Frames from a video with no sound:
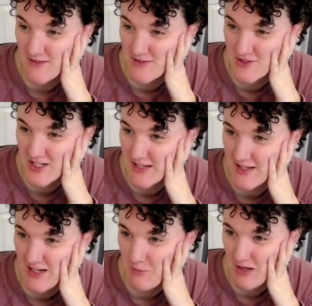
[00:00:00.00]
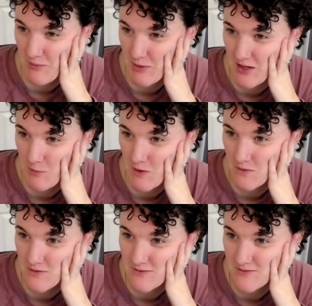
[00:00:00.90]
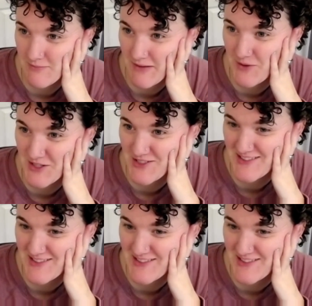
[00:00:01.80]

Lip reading: or should I eeny, meeny, miny, mo my question?